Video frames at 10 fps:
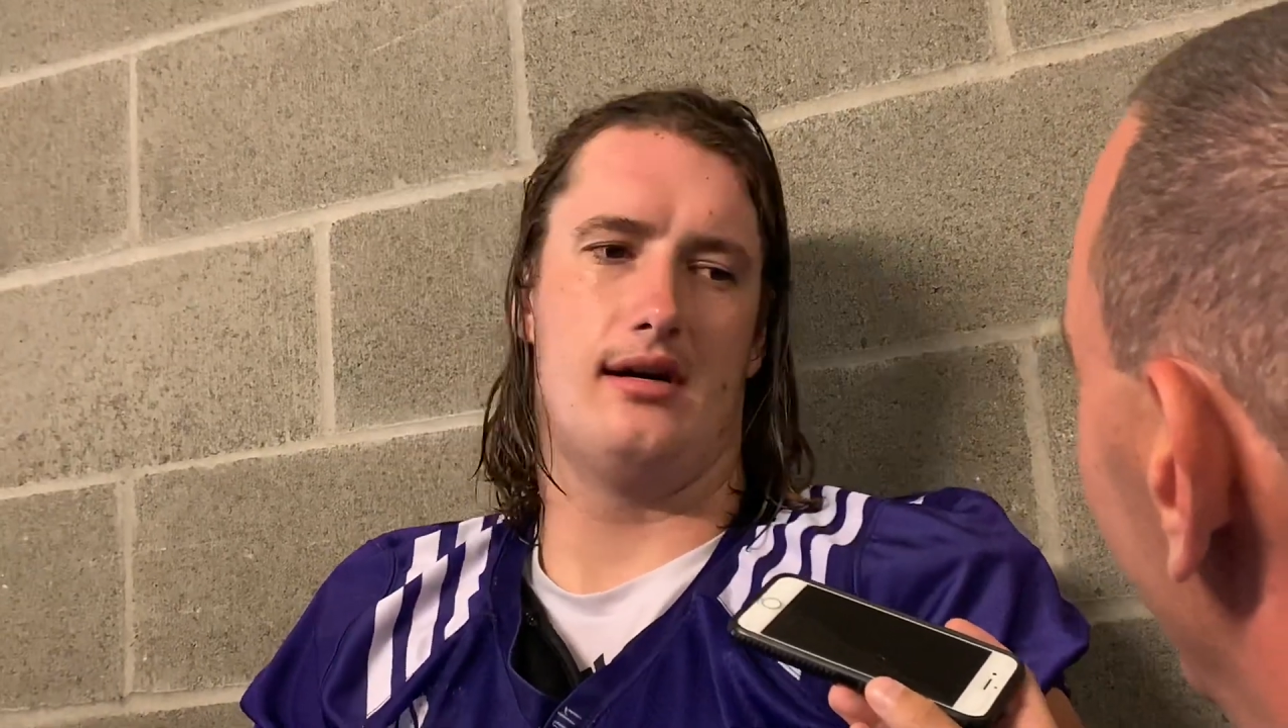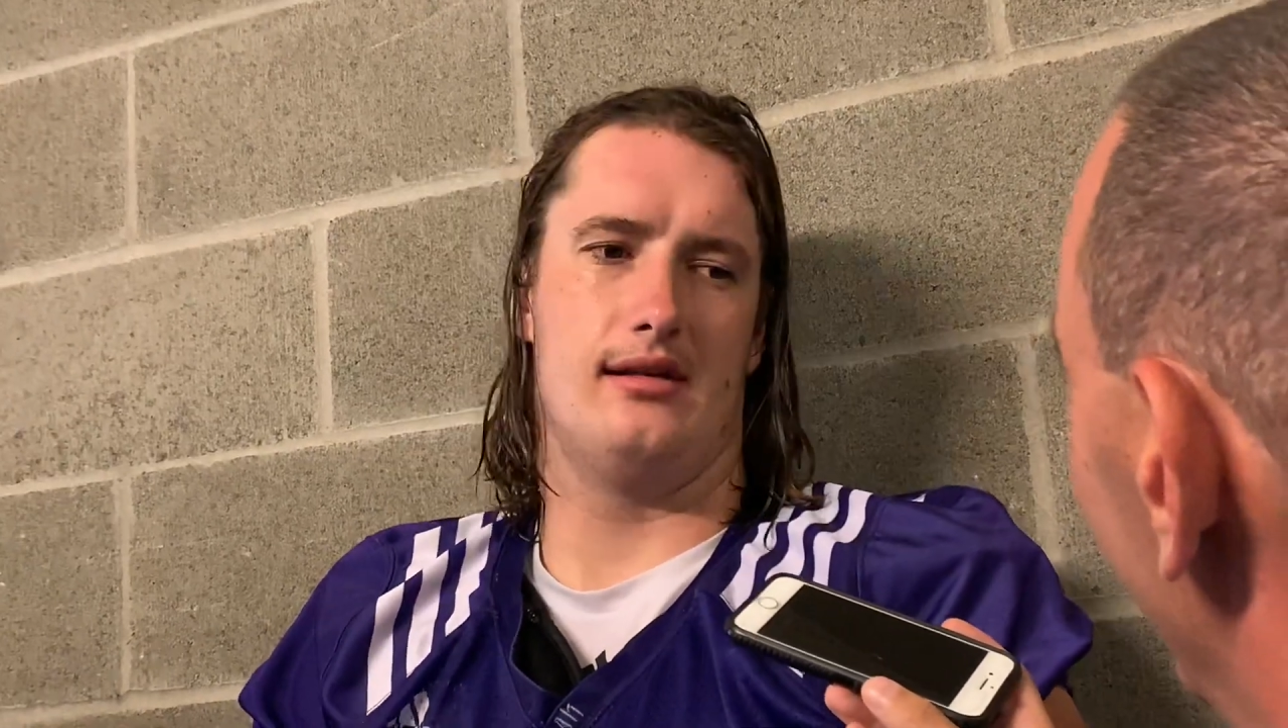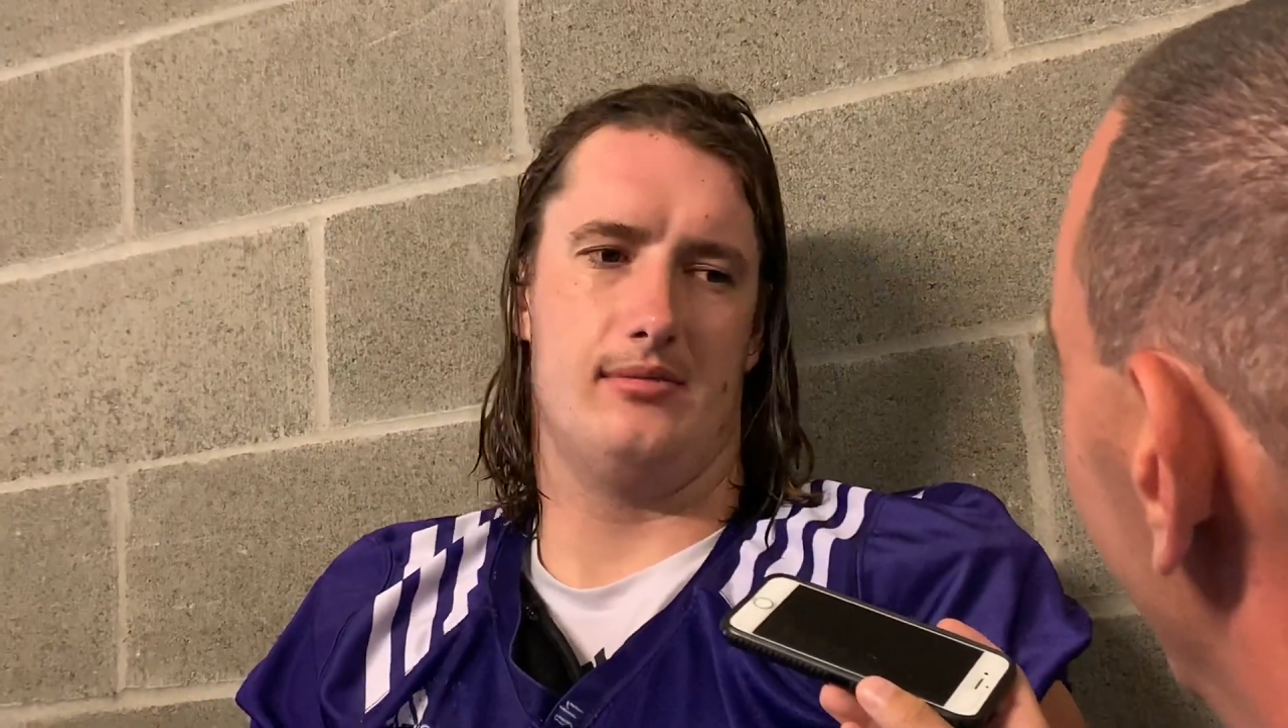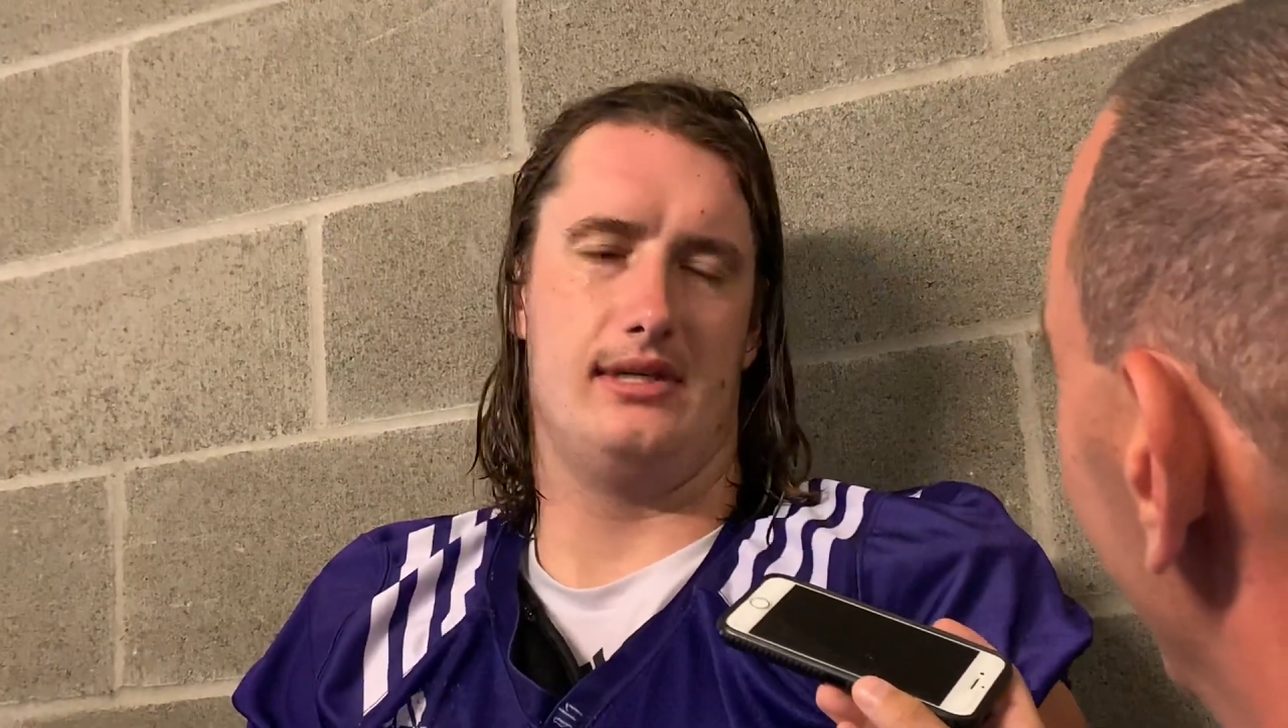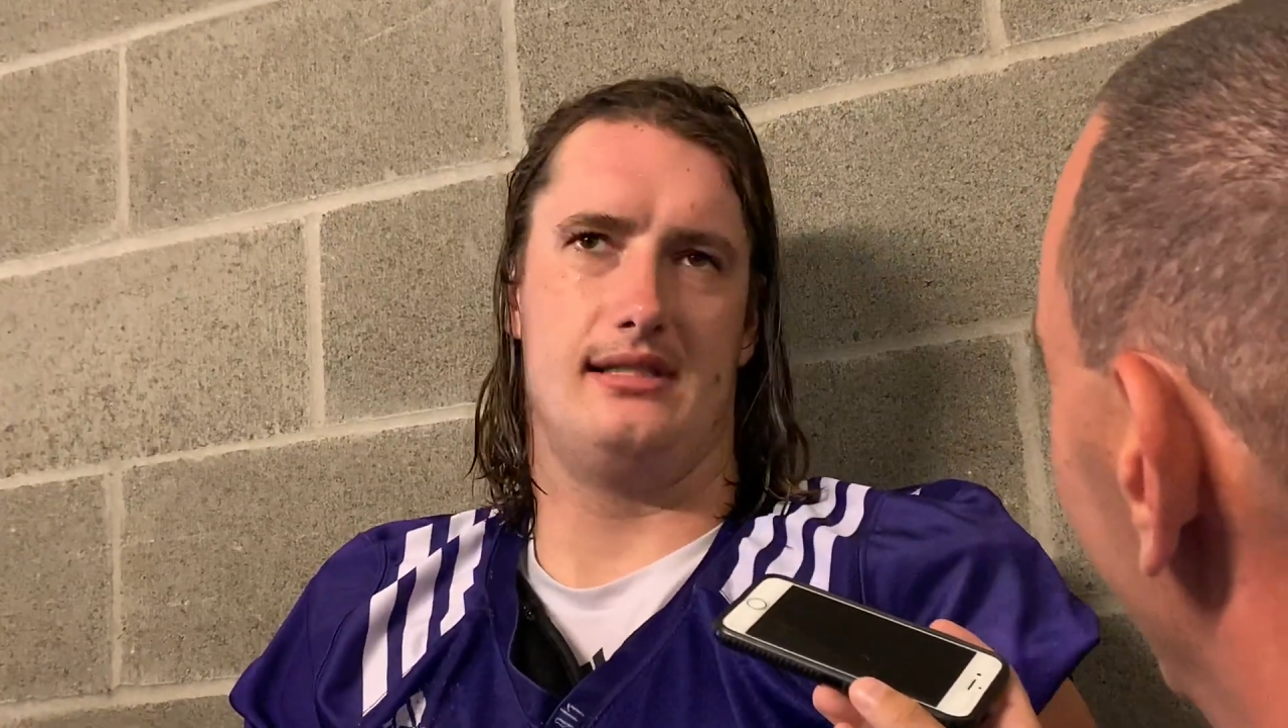and
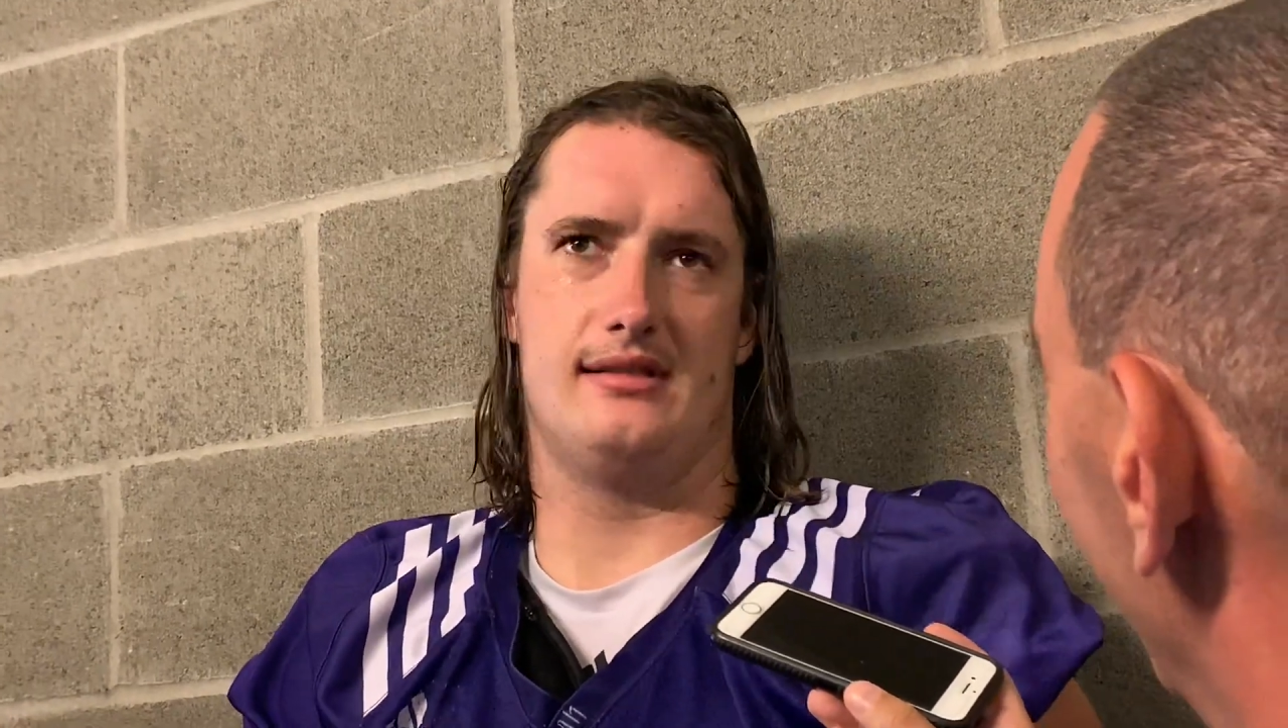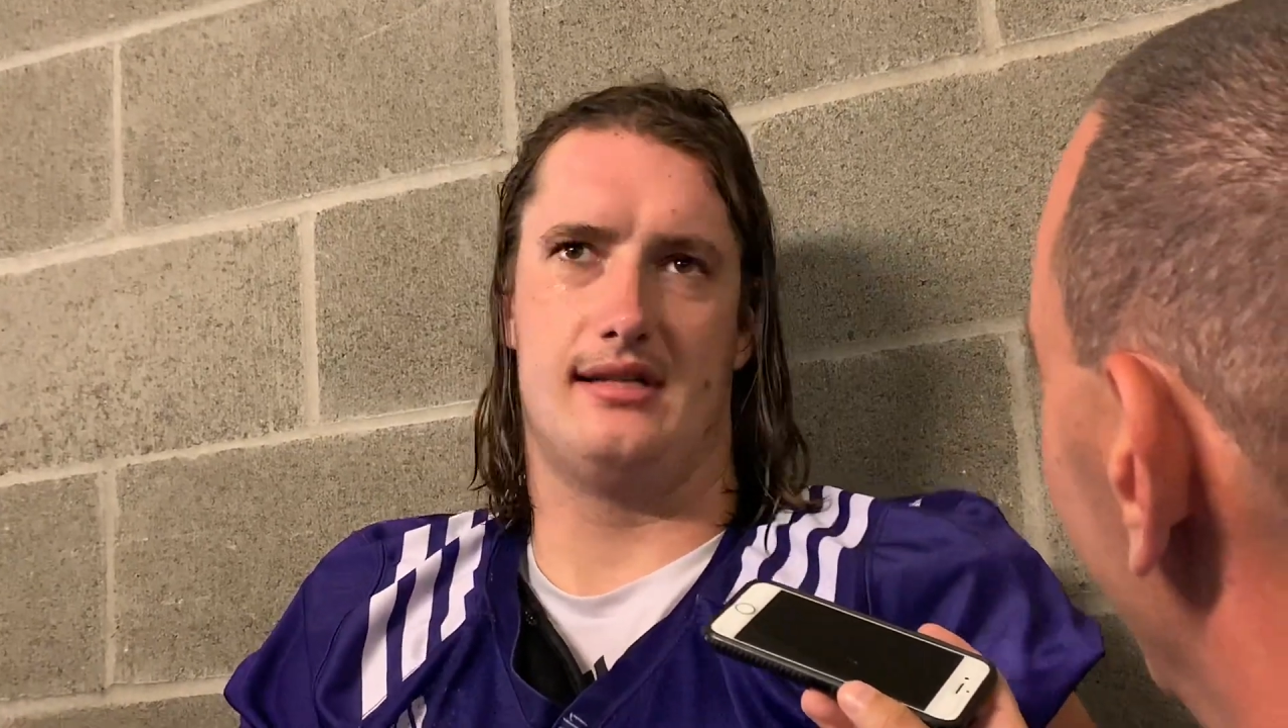the pieces